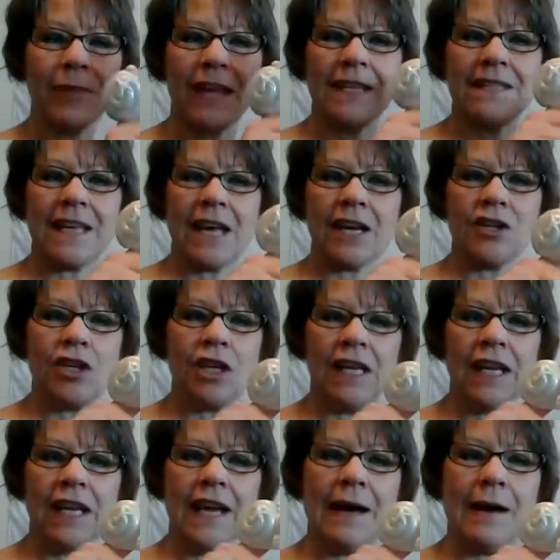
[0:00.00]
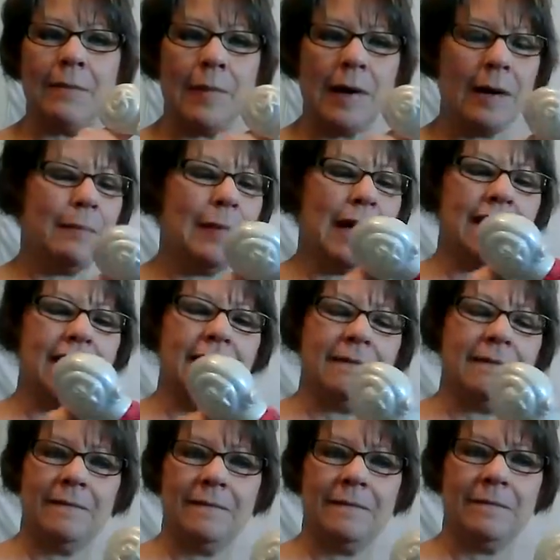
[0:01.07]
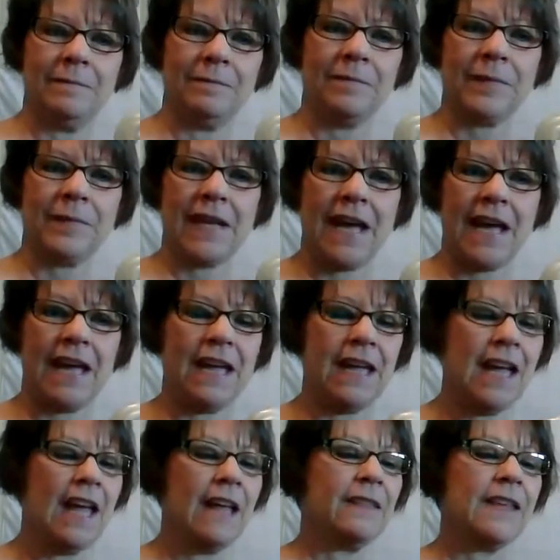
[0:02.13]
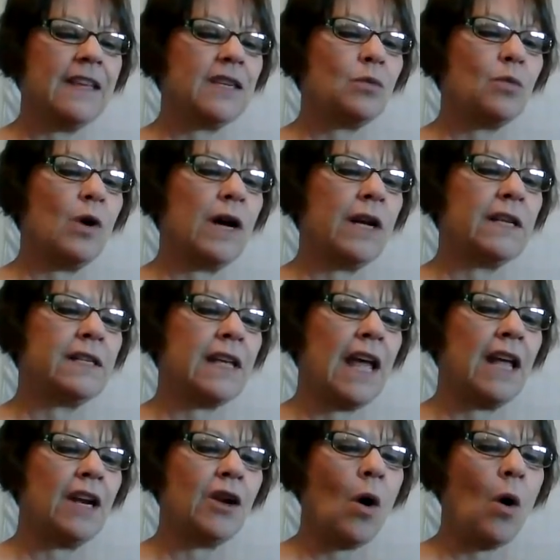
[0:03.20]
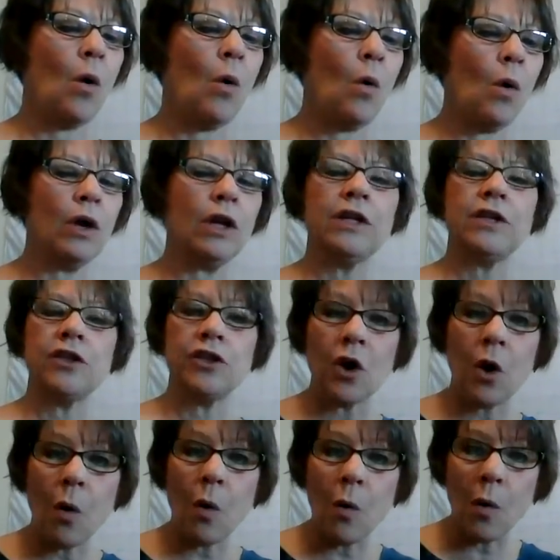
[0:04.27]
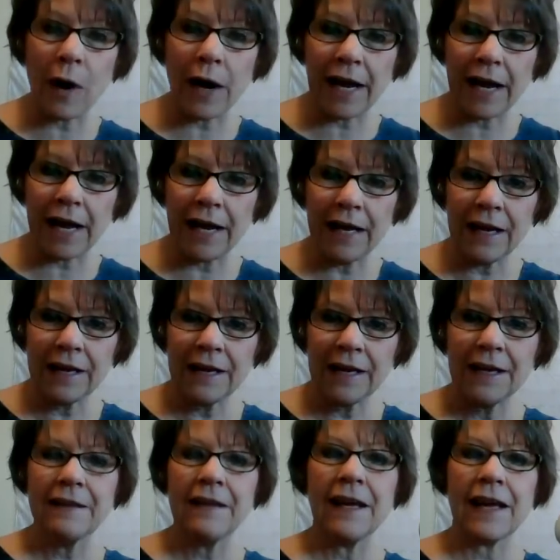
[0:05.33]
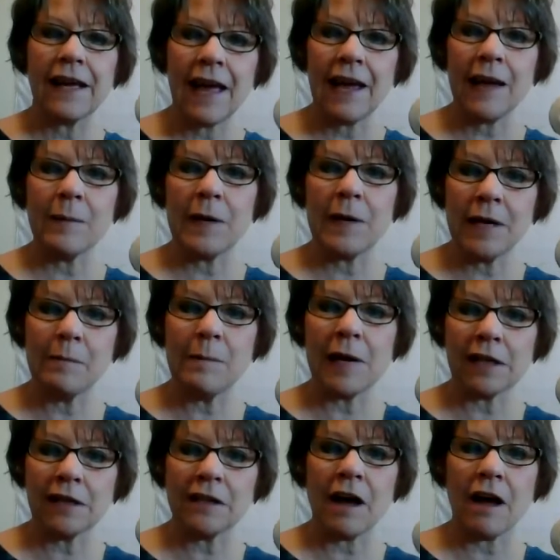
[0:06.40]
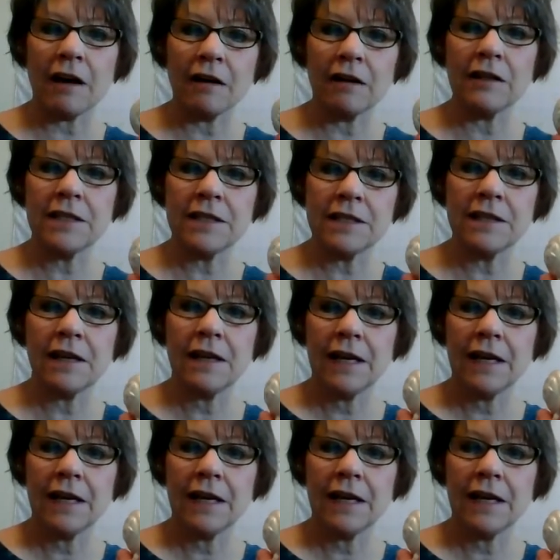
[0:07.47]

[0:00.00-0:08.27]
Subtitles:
It's actually a puppet. Okay. This was an old toy that came in a McDonald's